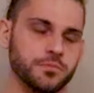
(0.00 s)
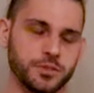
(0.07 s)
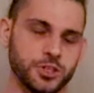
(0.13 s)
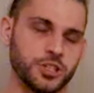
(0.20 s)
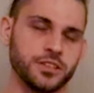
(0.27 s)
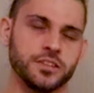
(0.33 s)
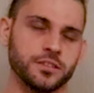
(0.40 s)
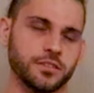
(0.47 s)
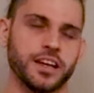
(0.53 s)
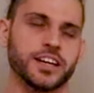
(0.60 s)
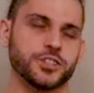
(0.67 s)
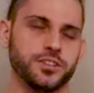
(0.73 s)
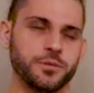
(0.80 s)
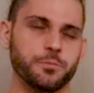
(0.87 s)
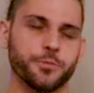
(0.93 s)
she didn't
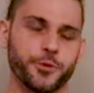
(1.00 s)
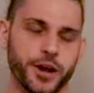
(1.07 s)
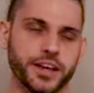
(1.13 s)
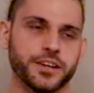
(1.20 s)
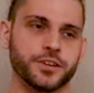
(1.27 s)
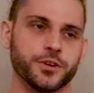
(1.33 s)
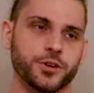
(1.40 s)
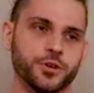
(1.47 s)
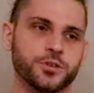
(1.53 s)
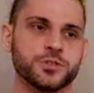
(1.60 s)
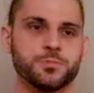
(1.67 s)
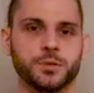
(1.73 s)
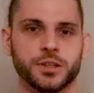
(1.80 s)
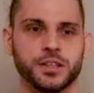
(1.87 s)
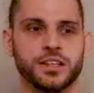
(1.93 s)
actually break her nose,
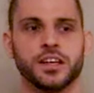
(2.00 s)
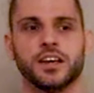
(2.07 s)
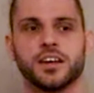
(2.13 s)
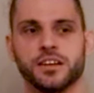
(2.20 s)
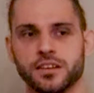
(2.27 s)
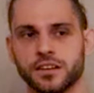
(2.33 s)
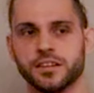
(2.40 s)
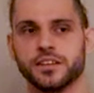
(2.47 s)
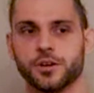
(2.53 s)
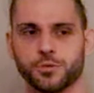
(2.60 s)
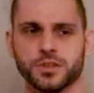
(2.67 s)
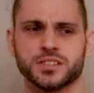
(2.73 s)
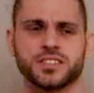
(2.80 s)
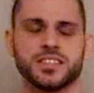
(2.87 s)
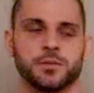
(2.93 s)
but there
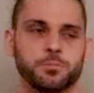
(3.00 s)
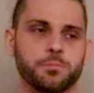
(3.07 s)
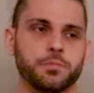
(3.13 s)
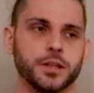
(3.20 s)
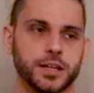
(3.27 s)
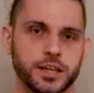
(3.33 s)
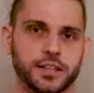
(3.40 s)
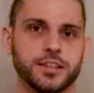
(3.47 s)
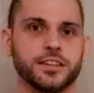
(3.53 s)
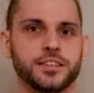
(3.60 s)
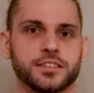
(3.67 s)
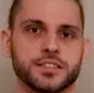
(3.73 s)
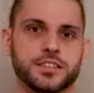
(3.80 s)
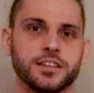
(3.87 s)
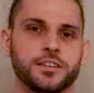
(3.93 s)
was some blood
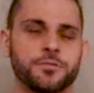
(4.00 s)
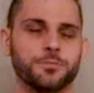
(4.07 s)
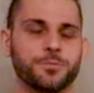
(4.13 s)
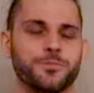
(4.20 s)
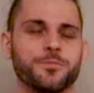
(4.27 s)
and stuff.